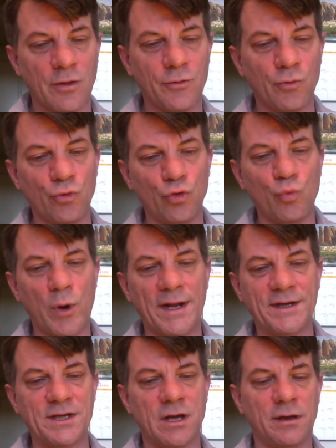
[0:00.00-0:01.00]
The room
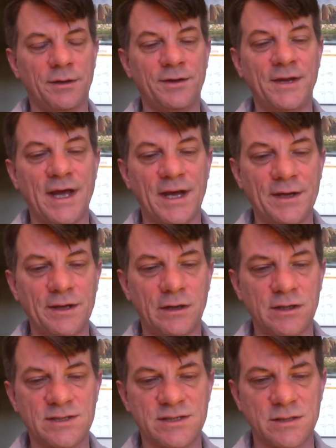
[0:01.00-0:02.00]
went dead
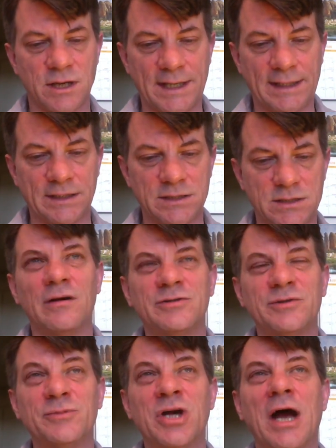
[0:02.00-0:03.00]
silent.
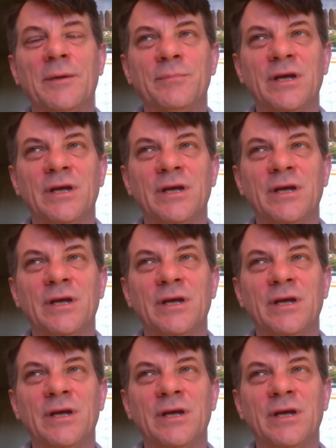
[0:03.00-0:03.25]
Some kind